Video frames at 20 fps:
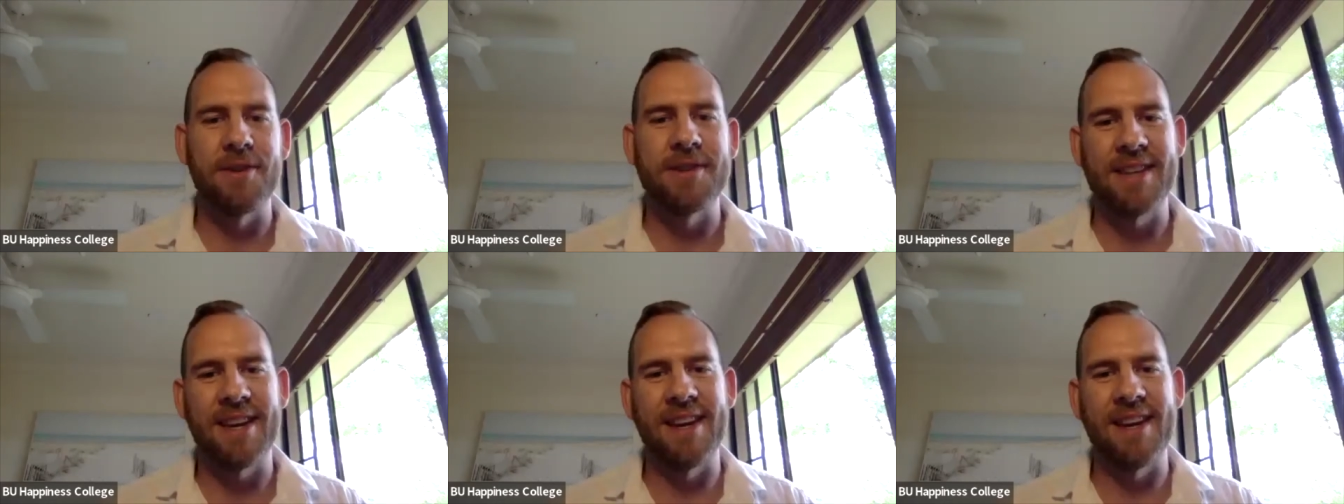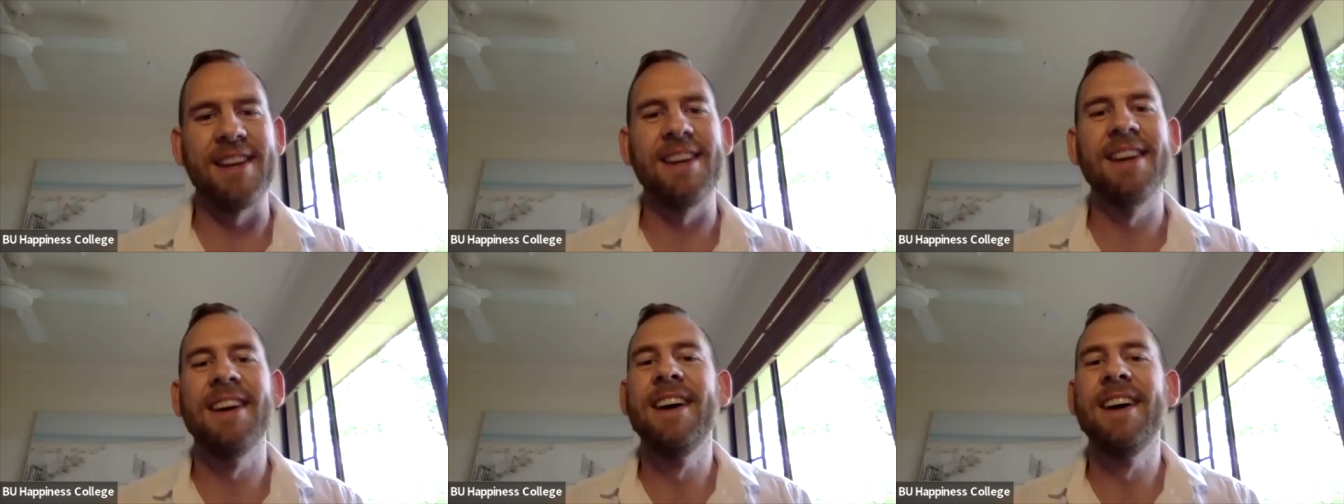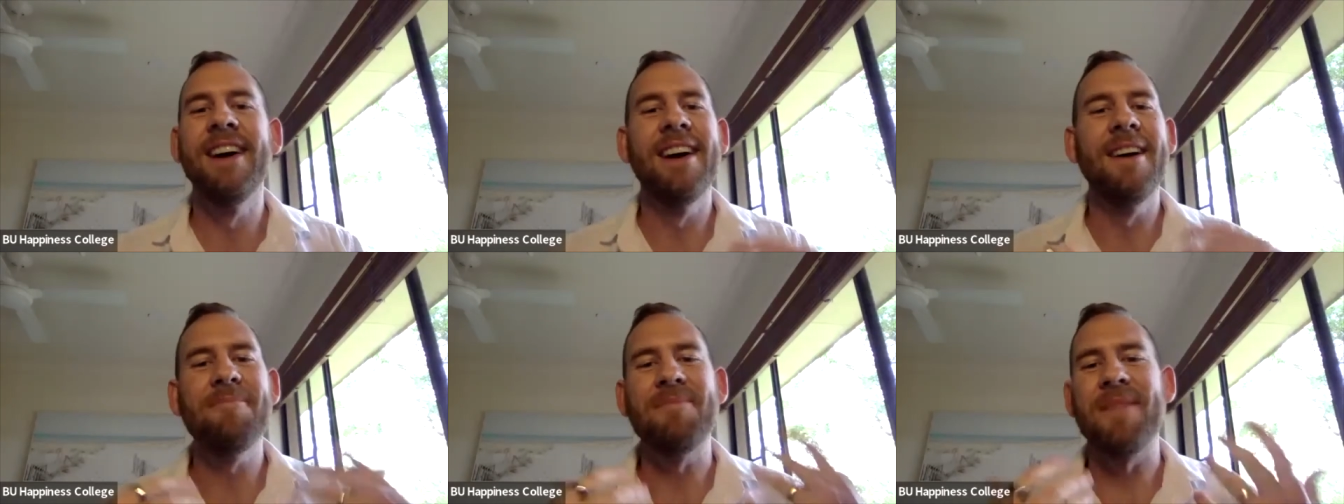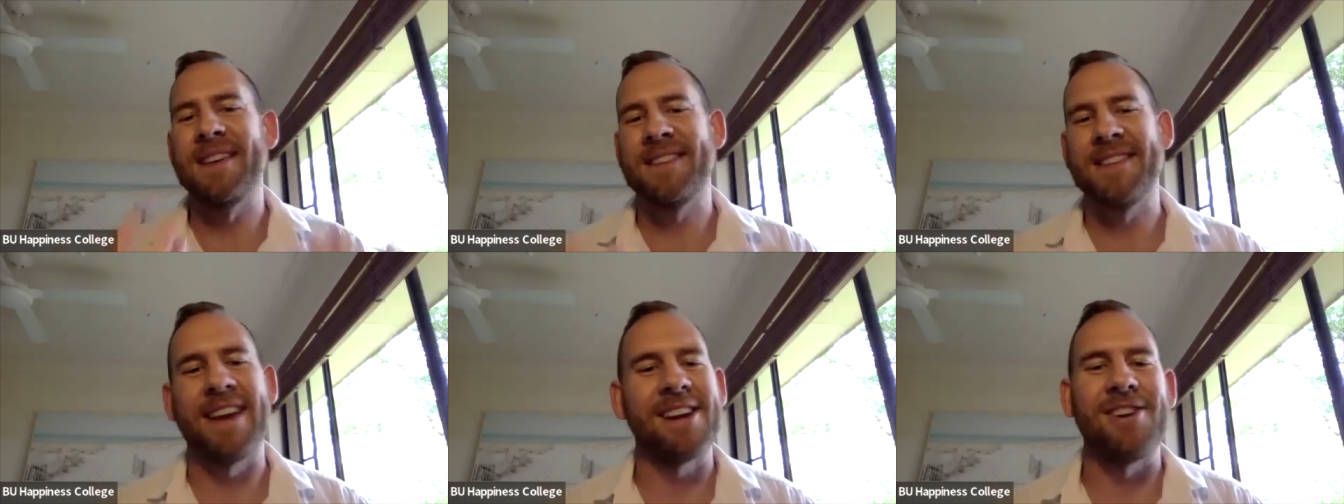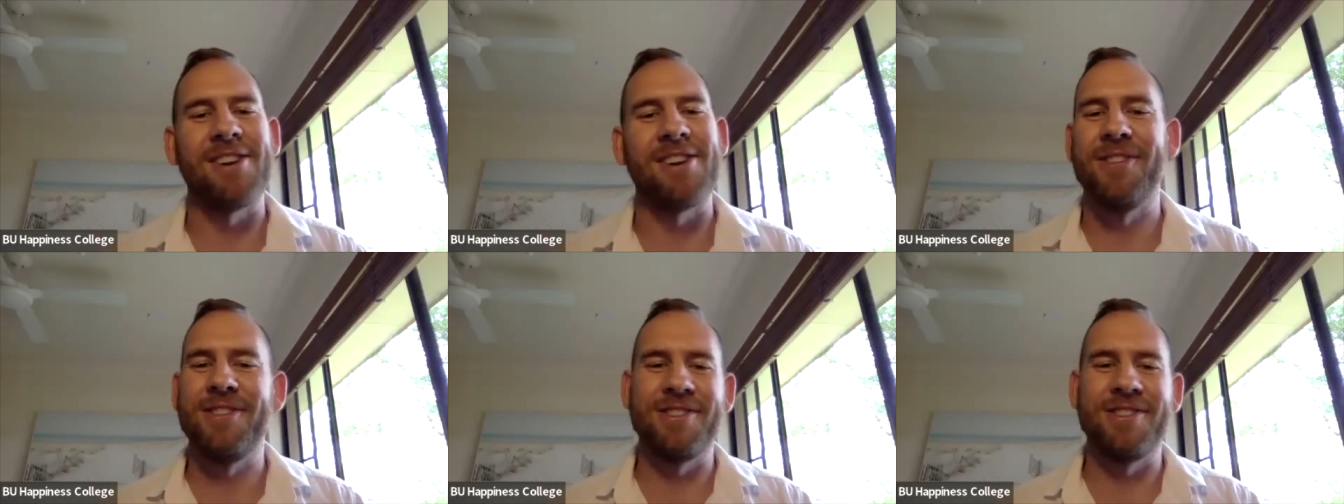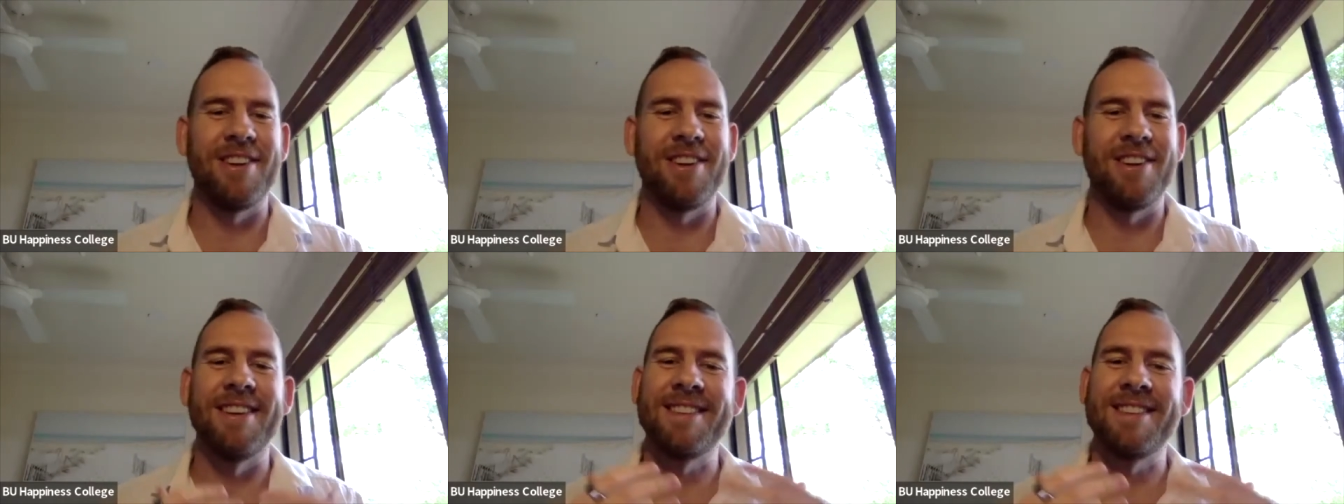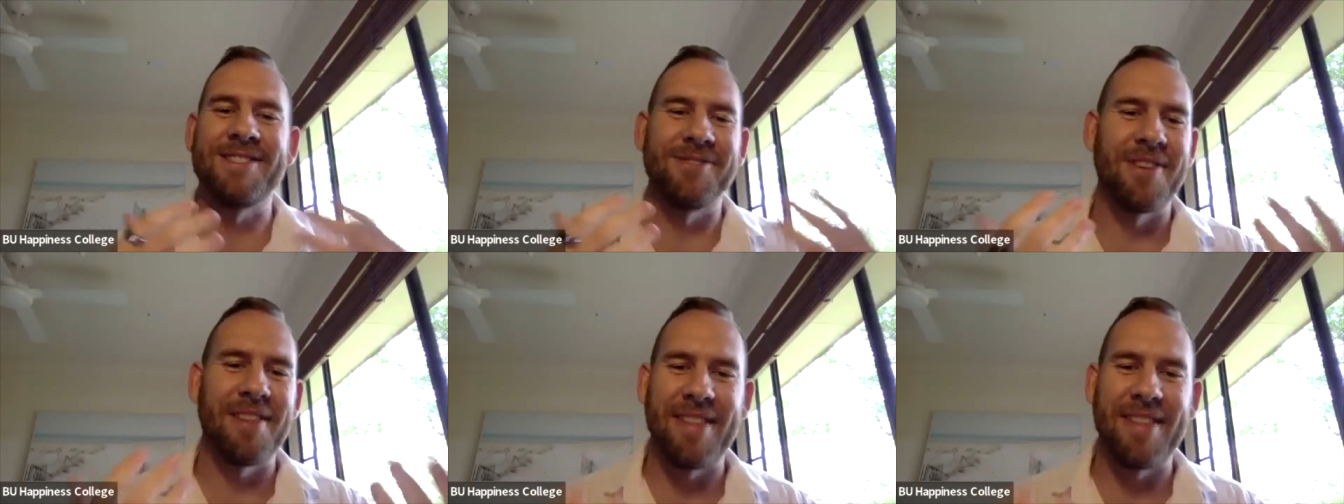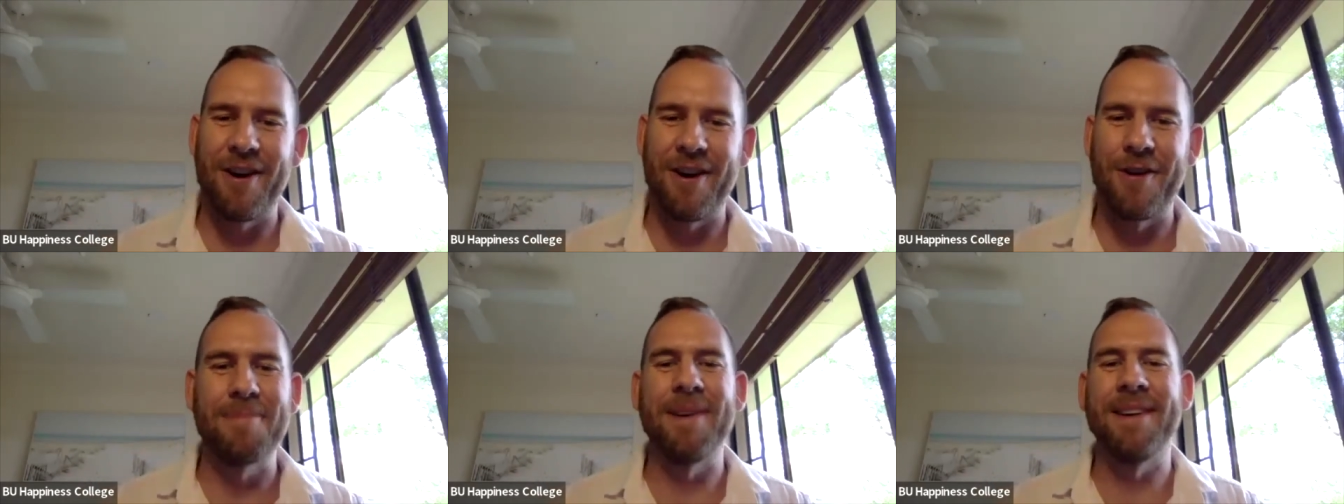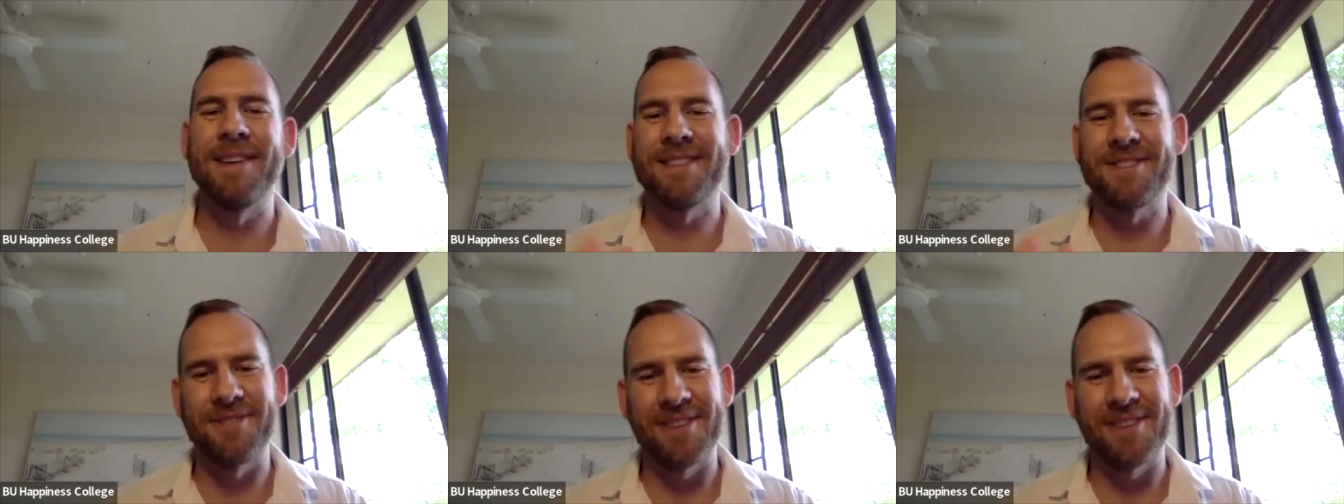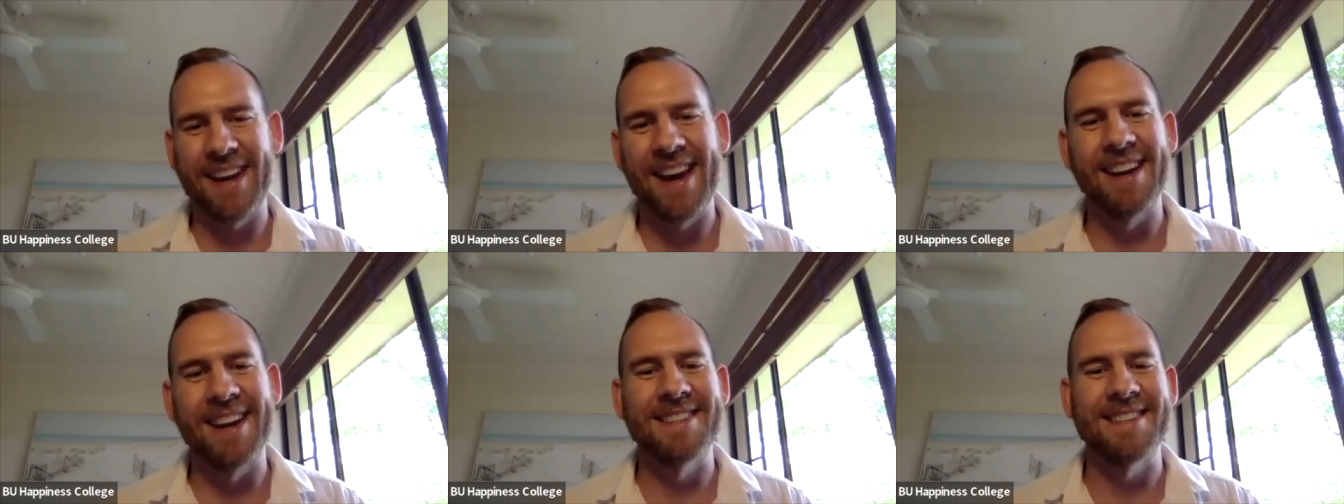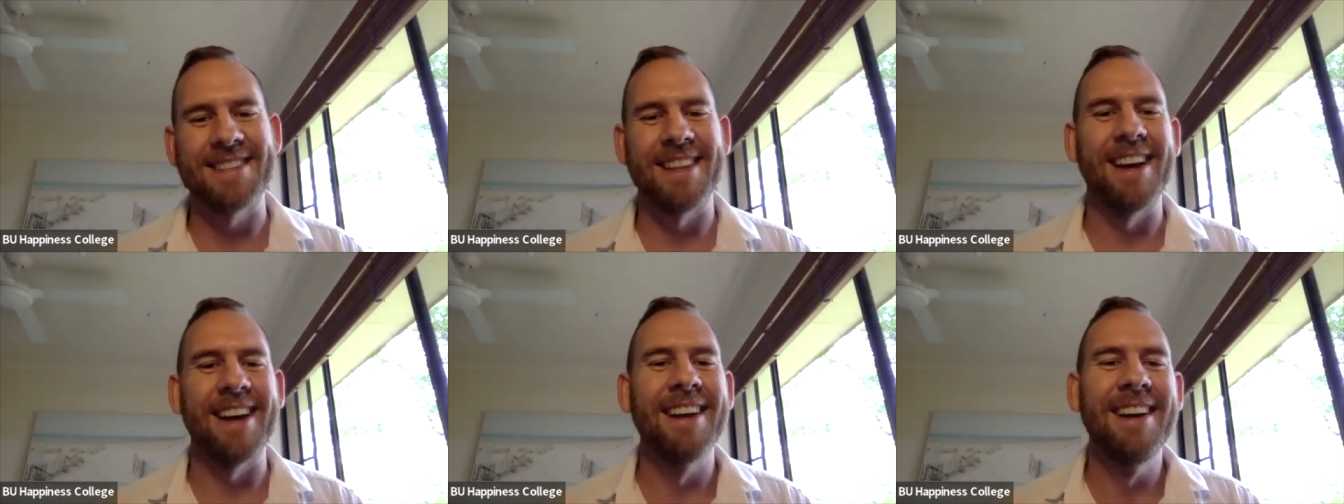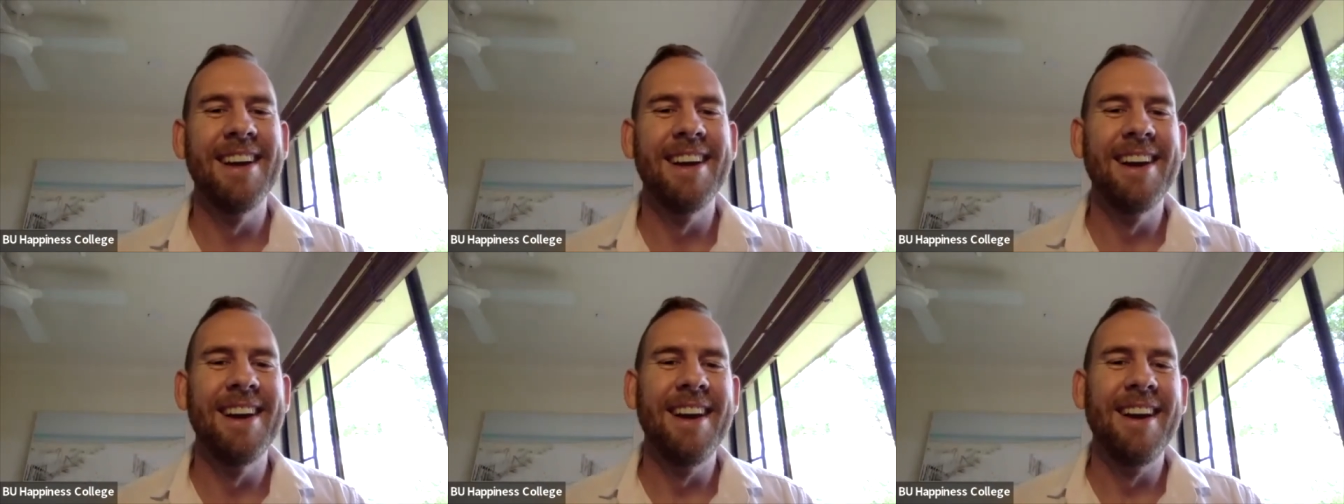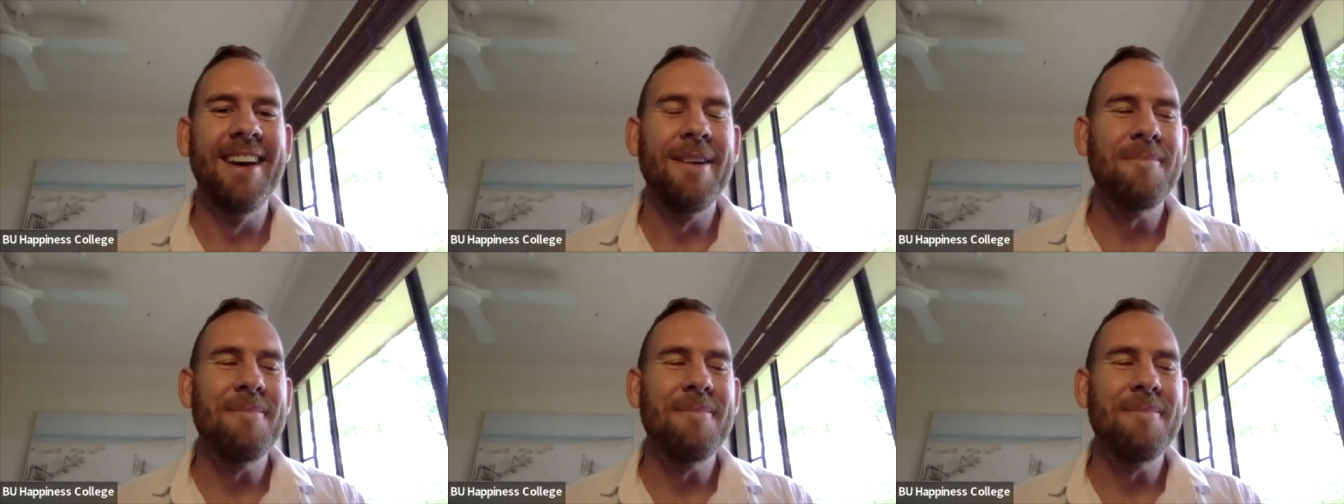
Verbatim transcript: see mm. a psychologist or a therapist or a counselor. Mm.